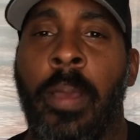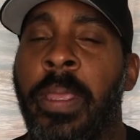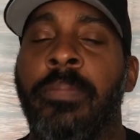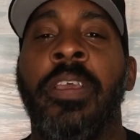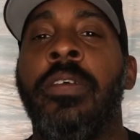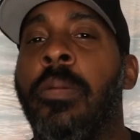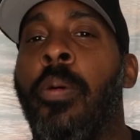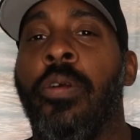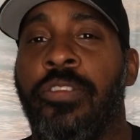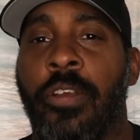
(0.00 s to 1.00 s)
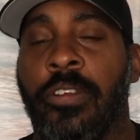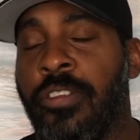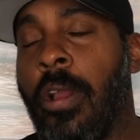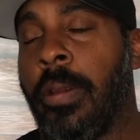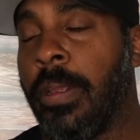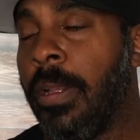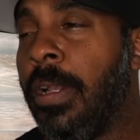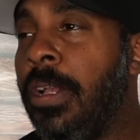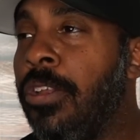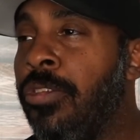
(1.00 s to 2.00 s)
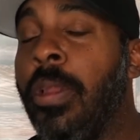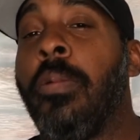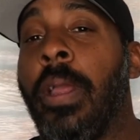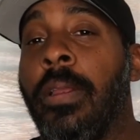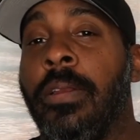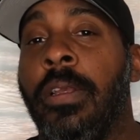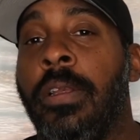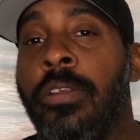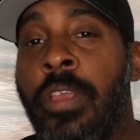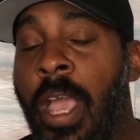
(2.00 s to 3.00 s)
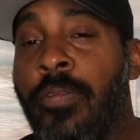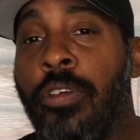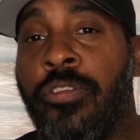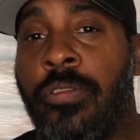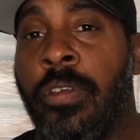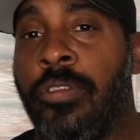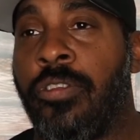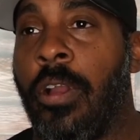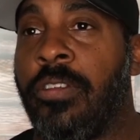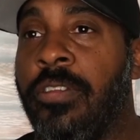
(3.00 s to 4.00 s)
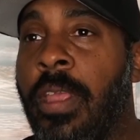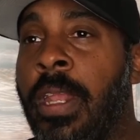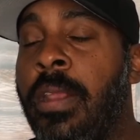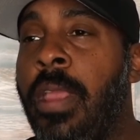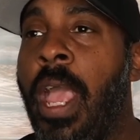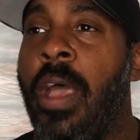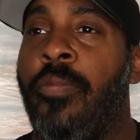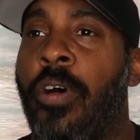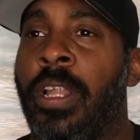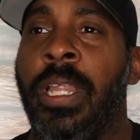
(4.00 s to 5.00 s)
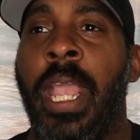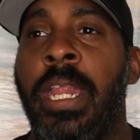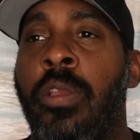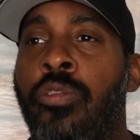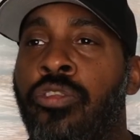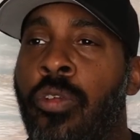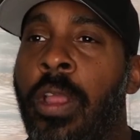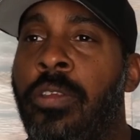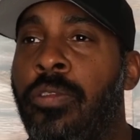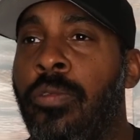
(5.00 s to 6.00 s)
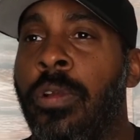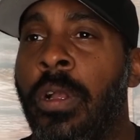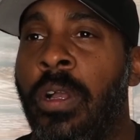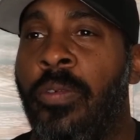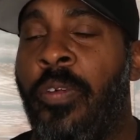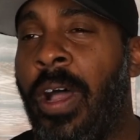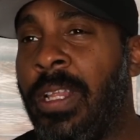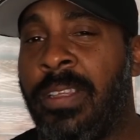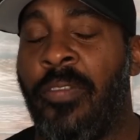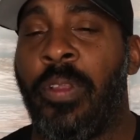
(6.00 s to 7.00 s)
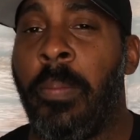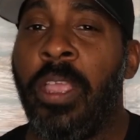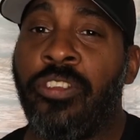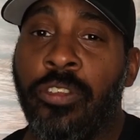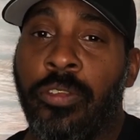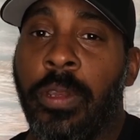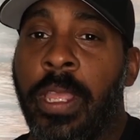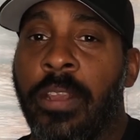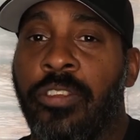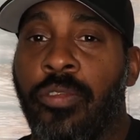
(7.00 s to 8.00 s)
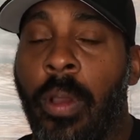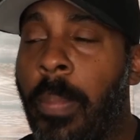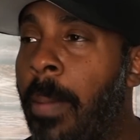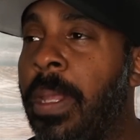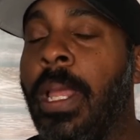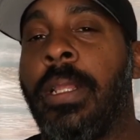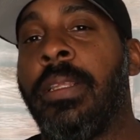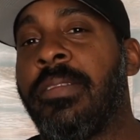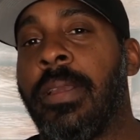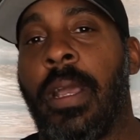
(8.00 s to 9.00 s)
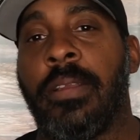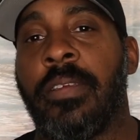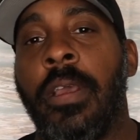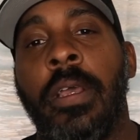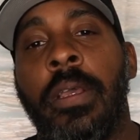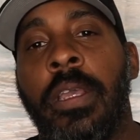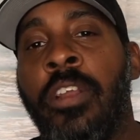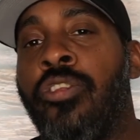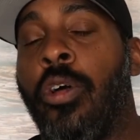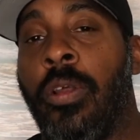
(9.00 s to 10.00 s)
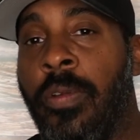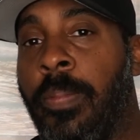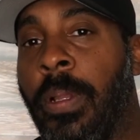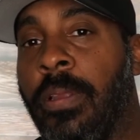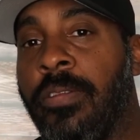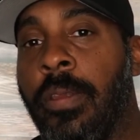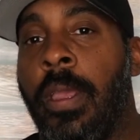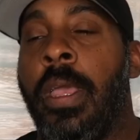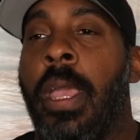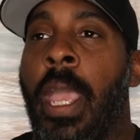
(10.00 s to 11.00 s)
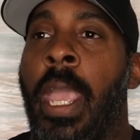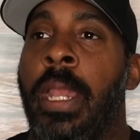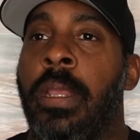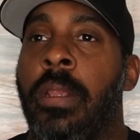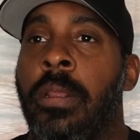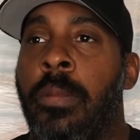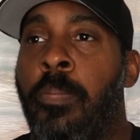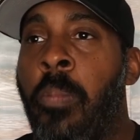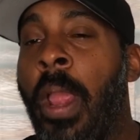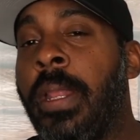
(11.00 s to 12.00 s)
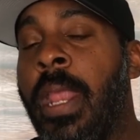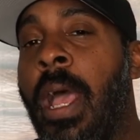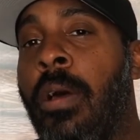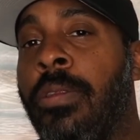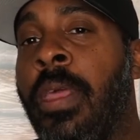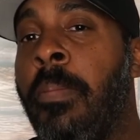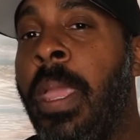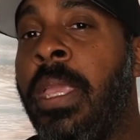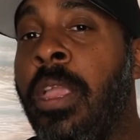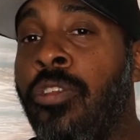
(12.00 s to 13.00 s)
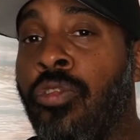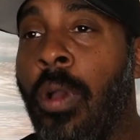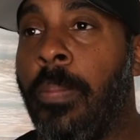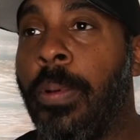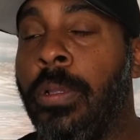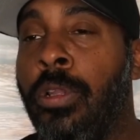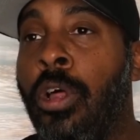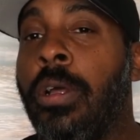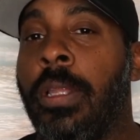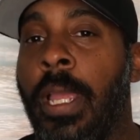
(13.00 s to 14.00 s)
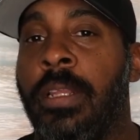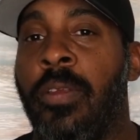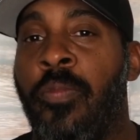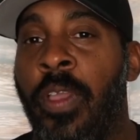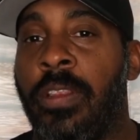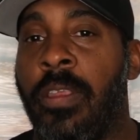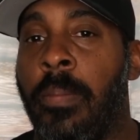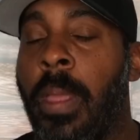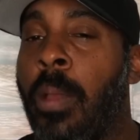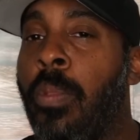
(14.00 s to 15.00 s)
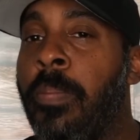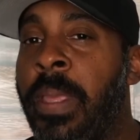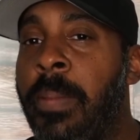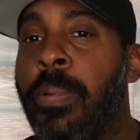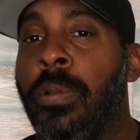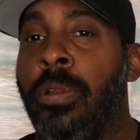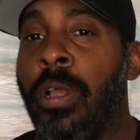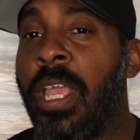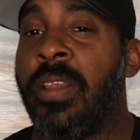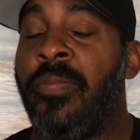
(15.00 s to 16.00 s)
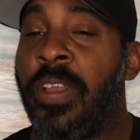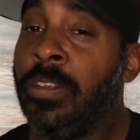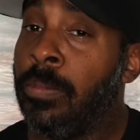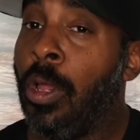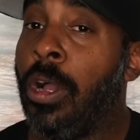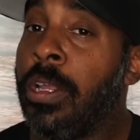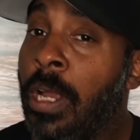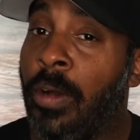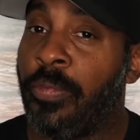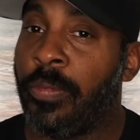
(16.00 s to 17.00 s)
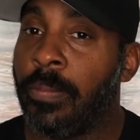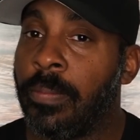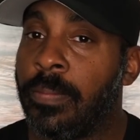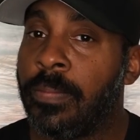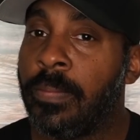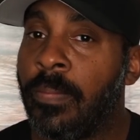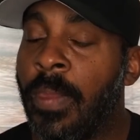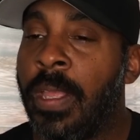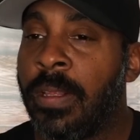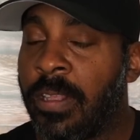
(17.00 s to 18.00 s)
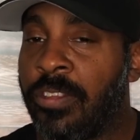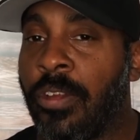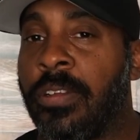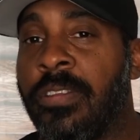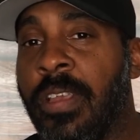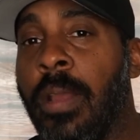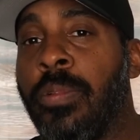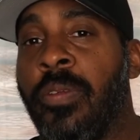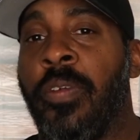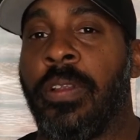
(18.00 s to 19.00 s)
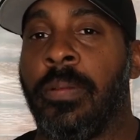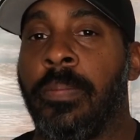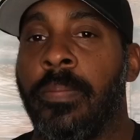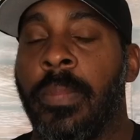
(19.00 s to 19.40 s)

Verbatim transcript: I mean, the porn star, sorry. So anyway, you have those charges. And then you have a lady who's trying to file a defamation suit against Trump. I mean, like, listen, guys, it's all over the place. And right now, they're making Trump look like the victim, and when people look at a victim long enough, they start to side with the victim.